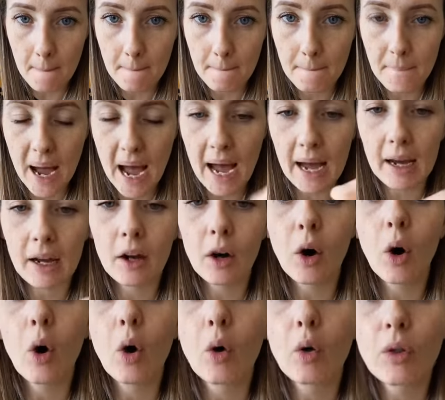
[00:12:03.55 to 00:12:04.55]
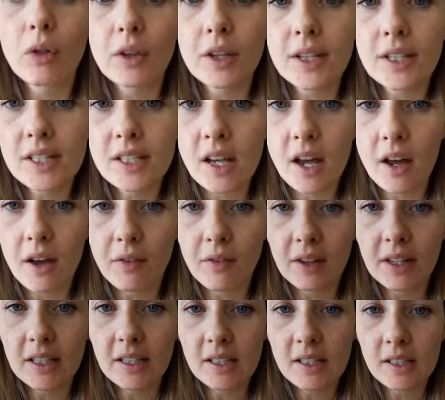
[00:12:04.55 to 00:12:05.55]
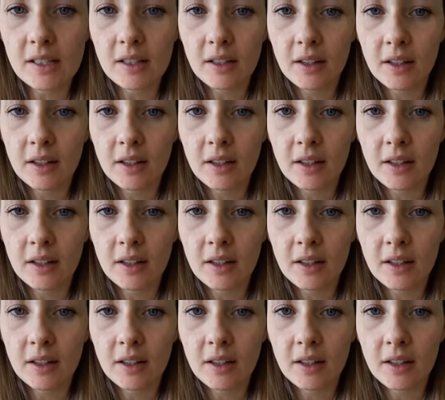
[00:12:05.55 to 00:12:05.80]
back on the surface